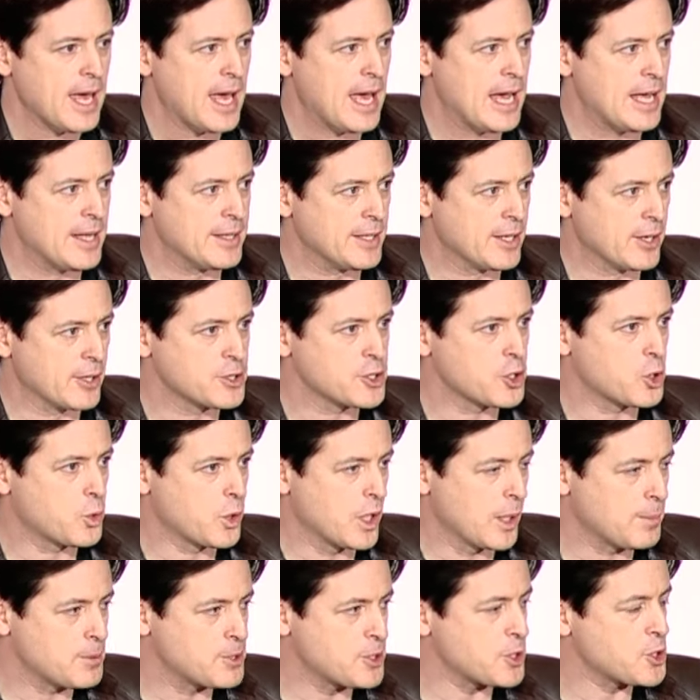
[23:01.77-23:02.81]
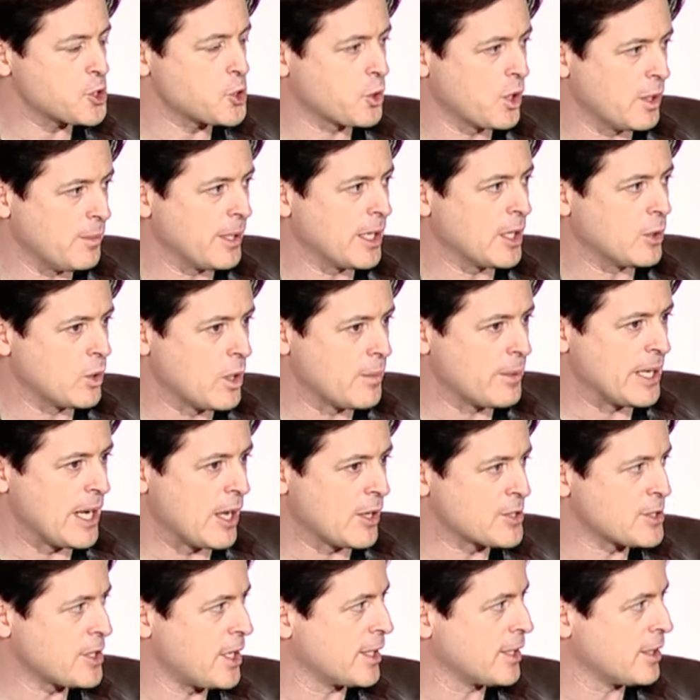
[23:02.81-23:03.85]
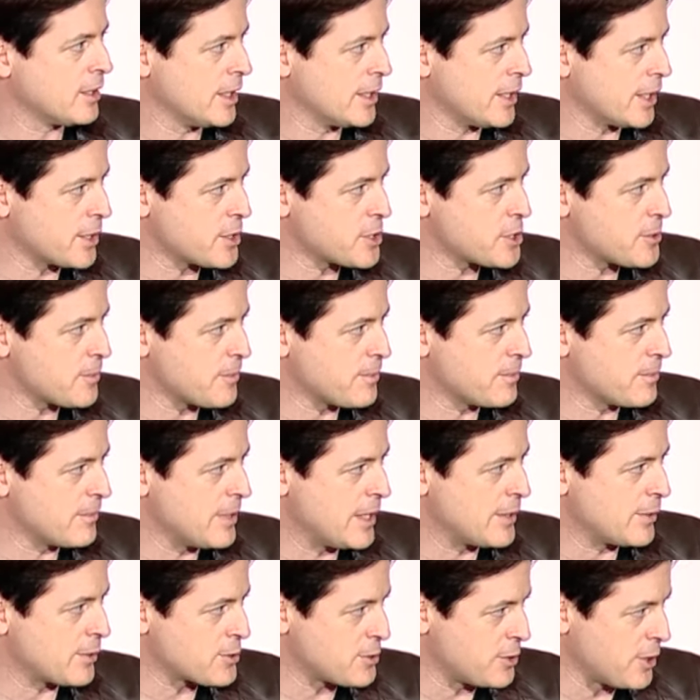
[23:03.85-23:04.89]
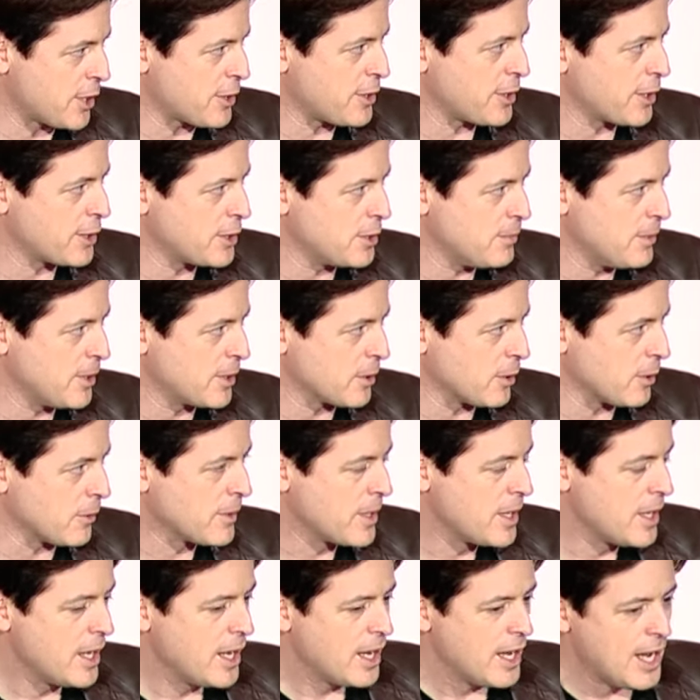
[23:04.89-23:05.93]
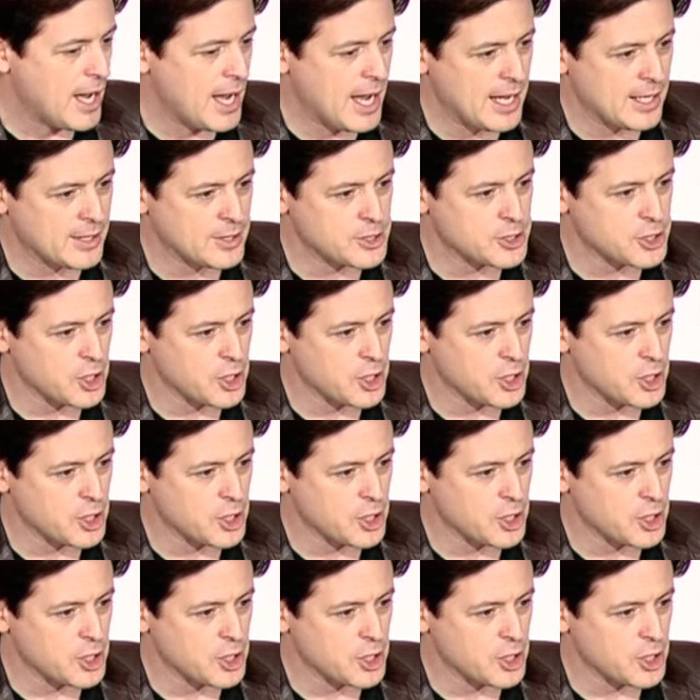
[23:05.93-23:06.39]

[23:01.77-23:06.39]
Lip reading: and there's creeps screaming at women outside clinics, and there's nothing in the middle. And